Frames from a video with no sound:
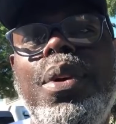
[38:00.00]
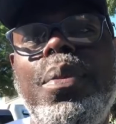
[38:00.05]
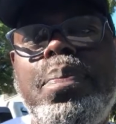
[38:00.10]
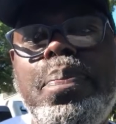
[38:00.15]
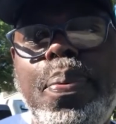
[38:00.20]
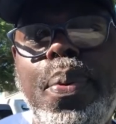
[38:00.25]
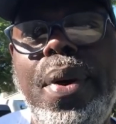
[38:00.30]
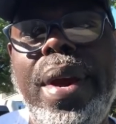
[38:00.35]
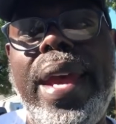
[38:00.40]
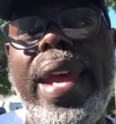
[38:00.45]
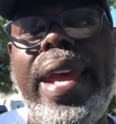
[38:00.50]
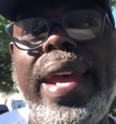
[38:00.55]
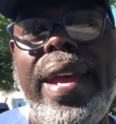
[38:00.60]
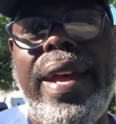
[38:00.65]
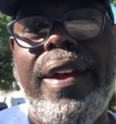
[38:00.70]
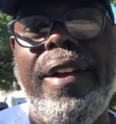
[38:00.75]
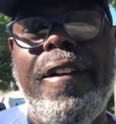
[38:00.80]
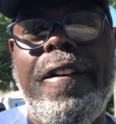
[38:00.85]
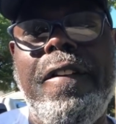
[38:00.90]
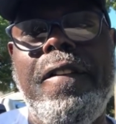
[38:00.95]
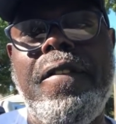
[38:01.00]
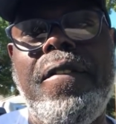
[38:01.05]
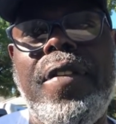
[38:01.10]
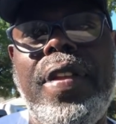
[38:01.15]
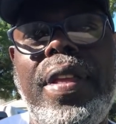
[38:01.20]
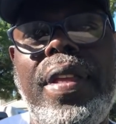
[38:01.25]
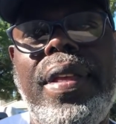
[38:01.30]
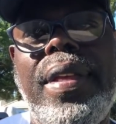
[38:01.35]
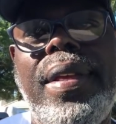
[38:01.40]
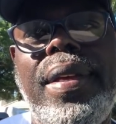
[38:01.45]
prayer
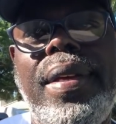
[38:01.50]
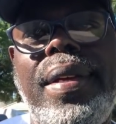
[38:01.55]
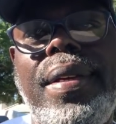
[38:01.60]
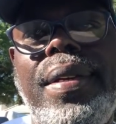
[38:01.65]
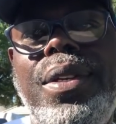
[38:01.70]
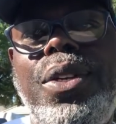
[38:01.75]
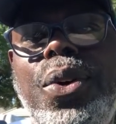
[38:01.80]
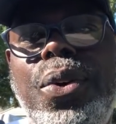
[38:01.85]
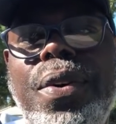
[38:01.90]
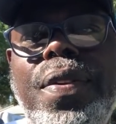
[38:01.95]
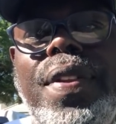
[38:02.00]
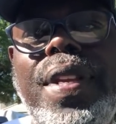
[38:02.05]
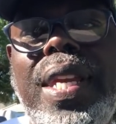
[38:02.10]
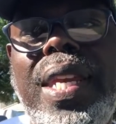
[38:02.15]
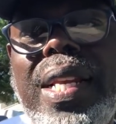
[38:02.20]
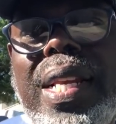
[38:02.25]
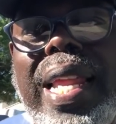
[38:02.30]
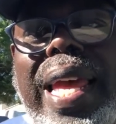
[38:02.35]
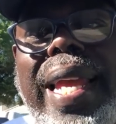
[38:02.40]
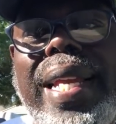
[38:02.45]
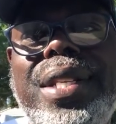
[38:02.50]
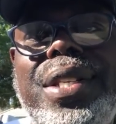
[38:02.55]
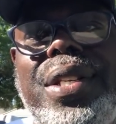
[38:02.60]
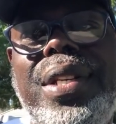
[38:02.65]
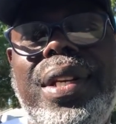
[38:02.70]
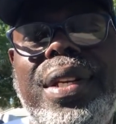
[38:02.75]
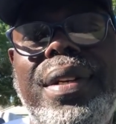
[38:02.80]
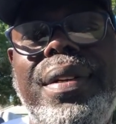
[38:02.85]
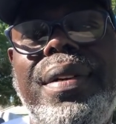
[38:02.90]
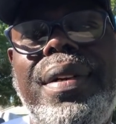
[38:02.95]
during the election.